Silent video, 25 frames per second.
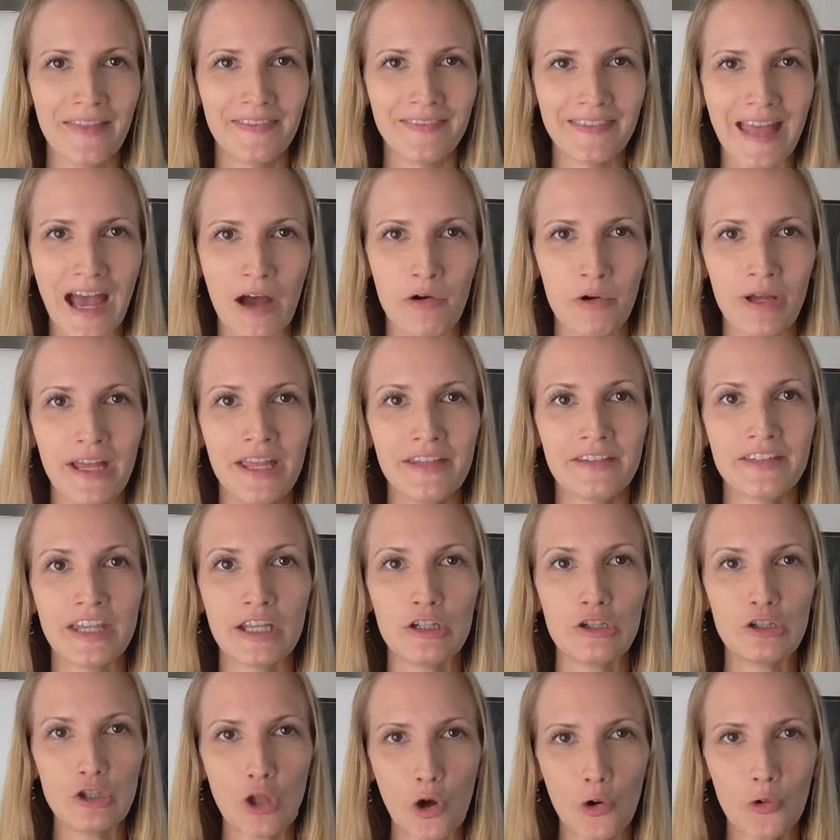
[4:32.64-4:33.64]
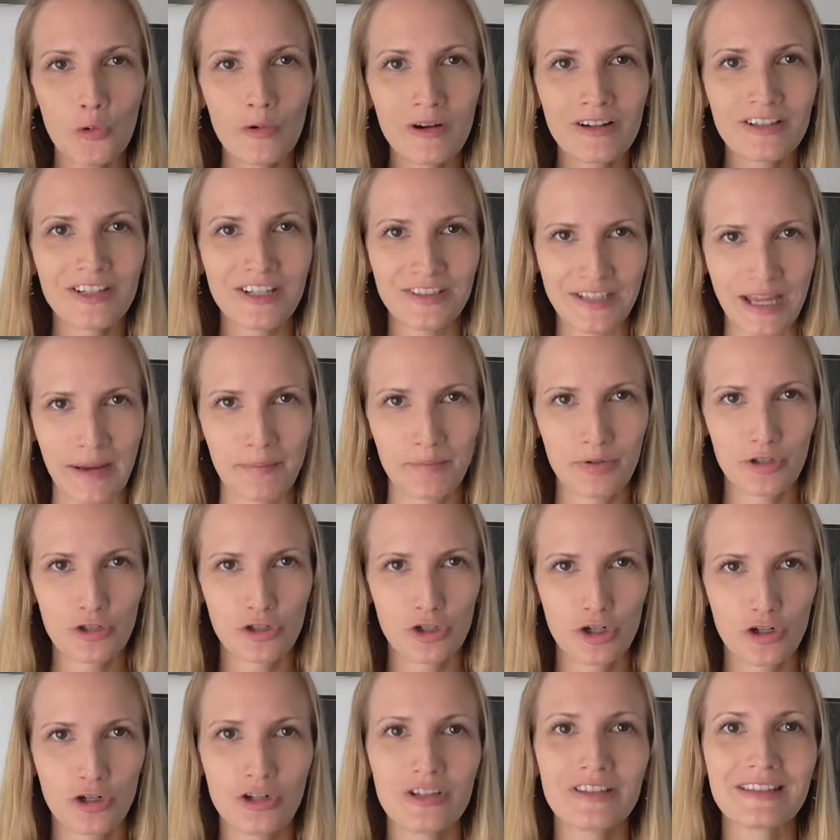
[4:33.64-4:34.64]
Now, the lower the
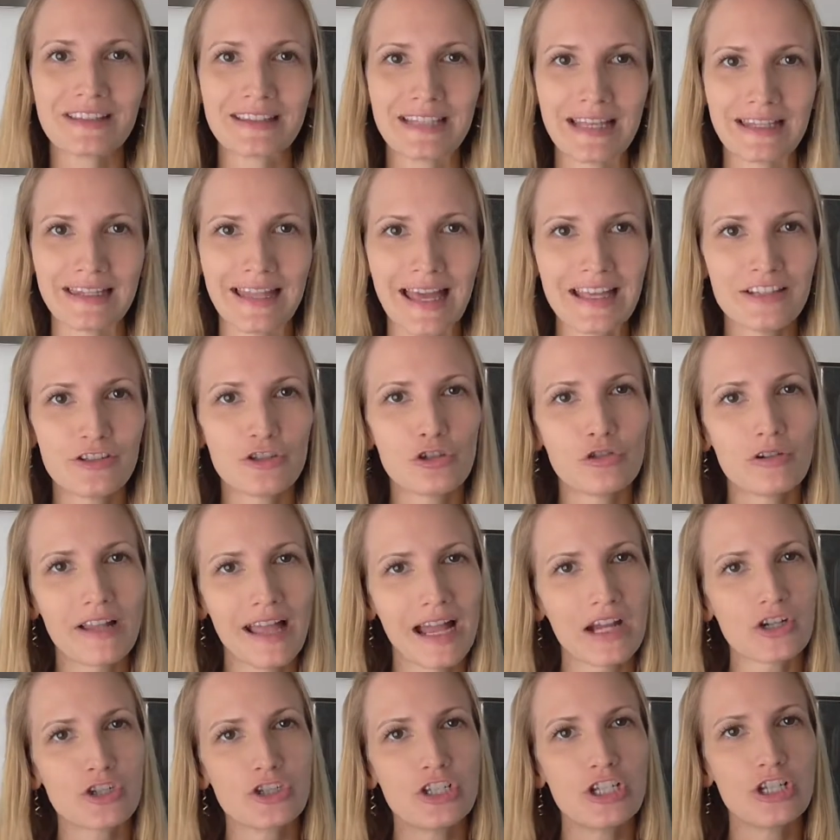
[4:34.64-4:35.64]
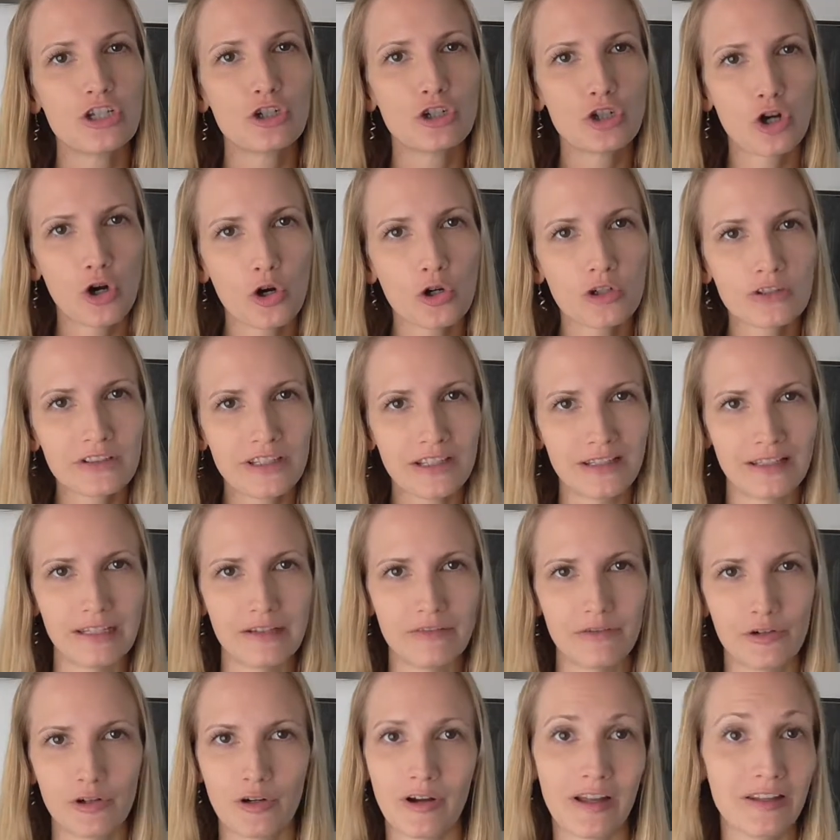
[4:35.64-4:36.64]
temperature, the less you'll actually cook the
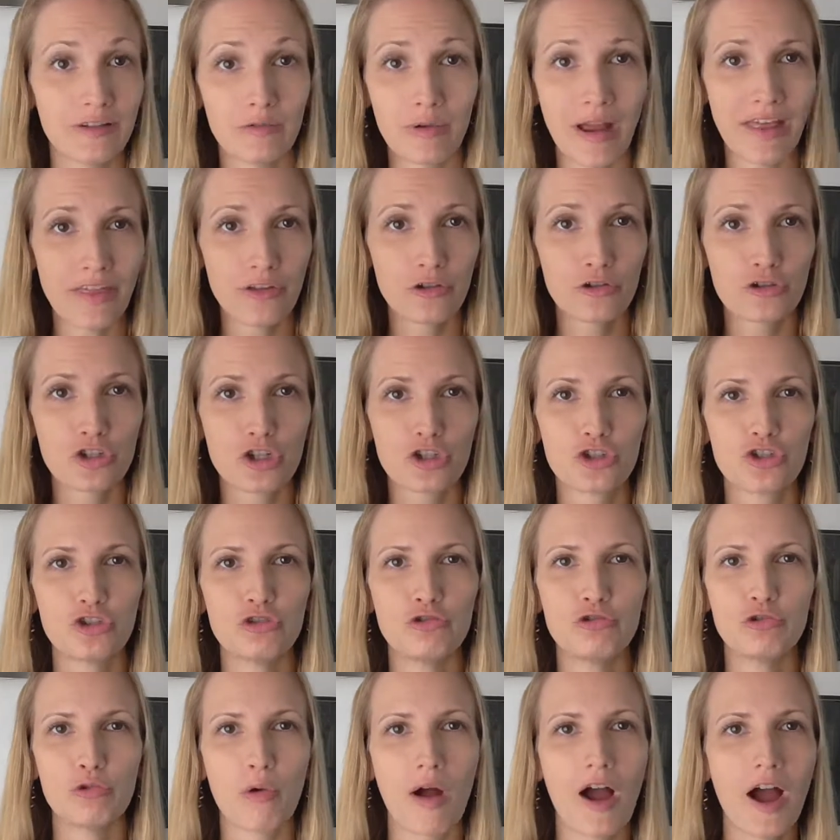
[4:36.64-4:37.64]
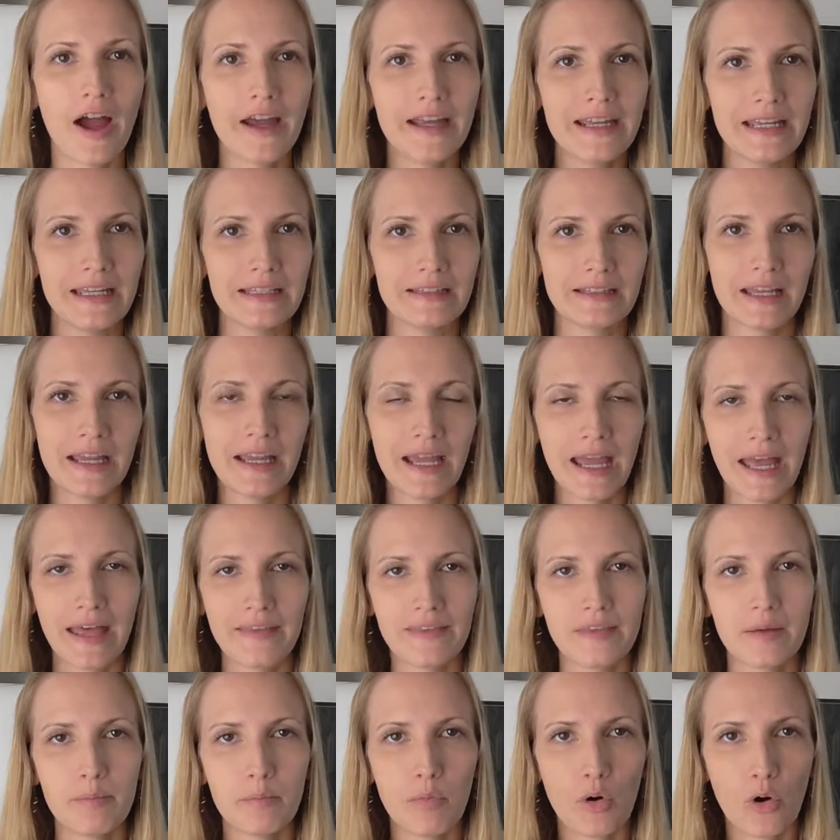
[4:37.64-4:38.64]
liver and rather just dry it,
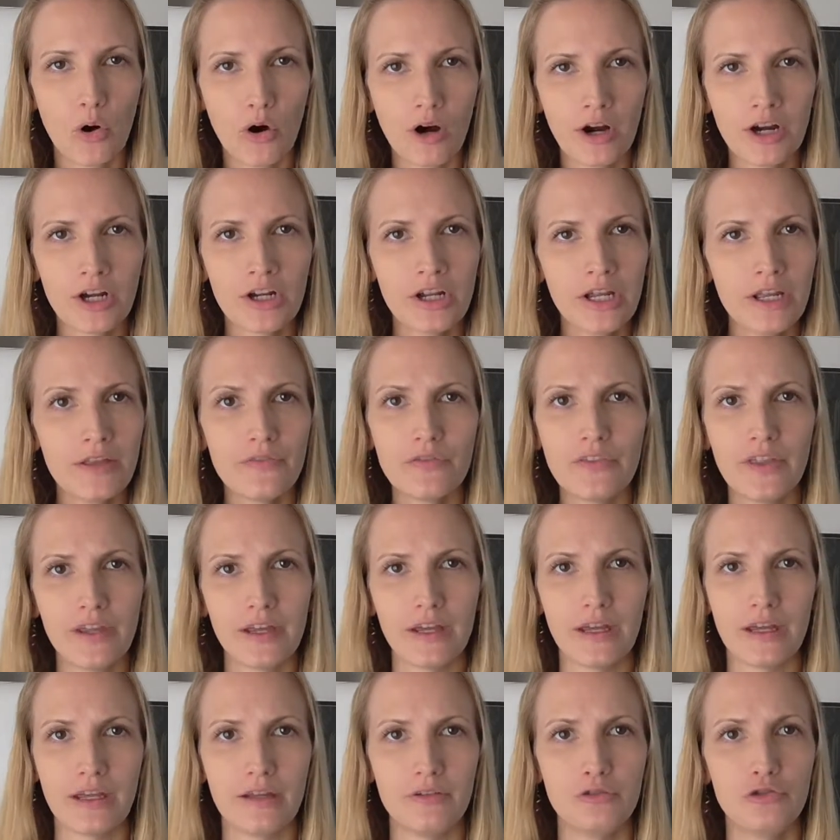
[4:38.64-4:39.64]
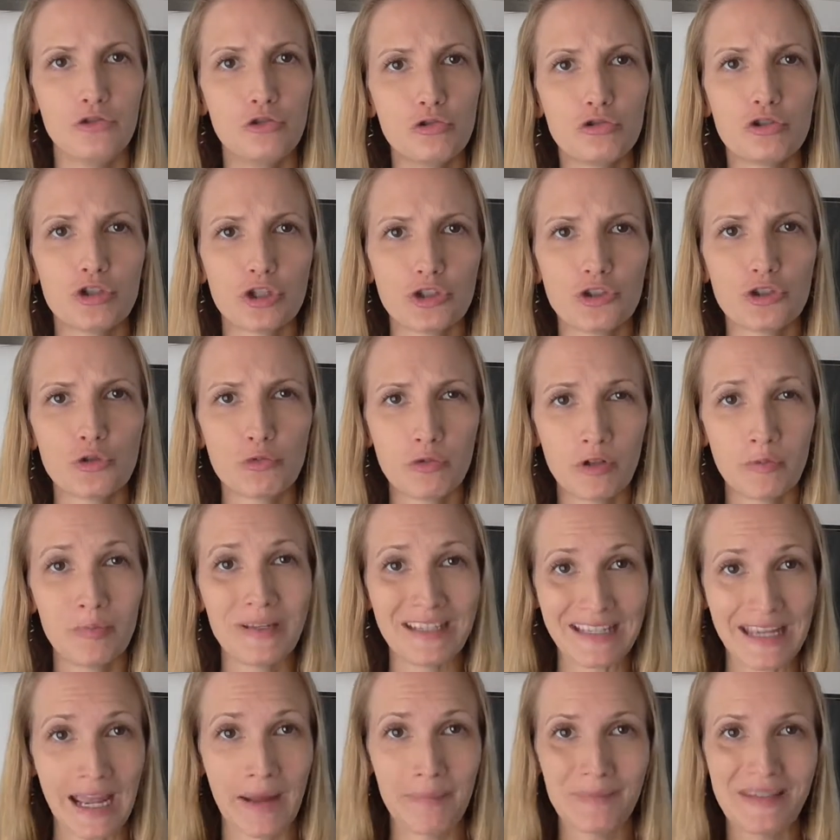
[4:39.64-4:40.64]
and the more the nutrients will be
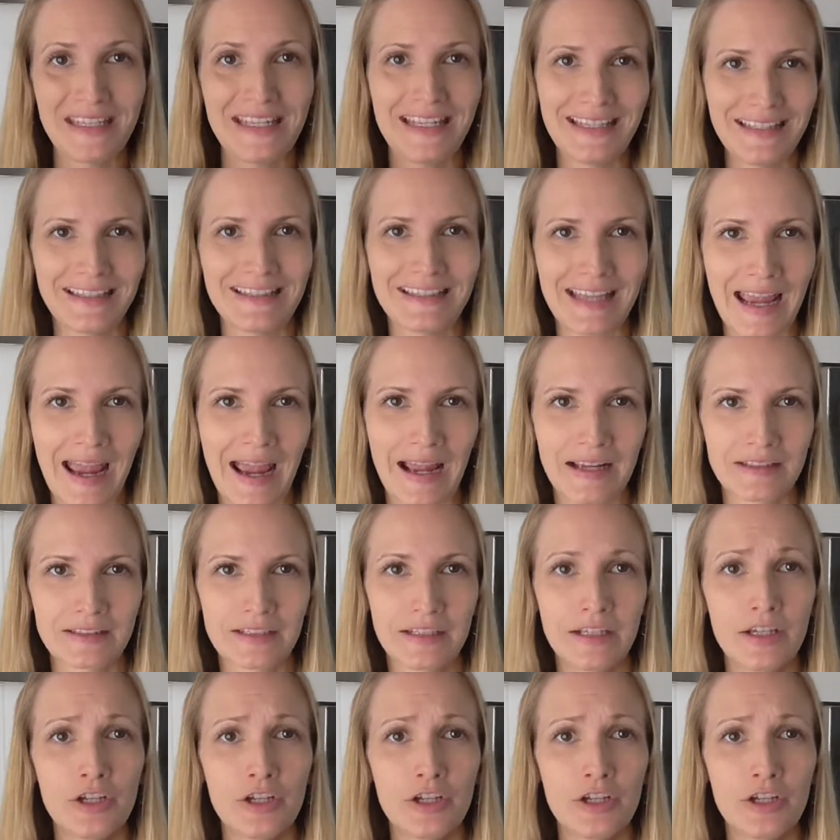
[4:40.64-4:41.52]
kept intact.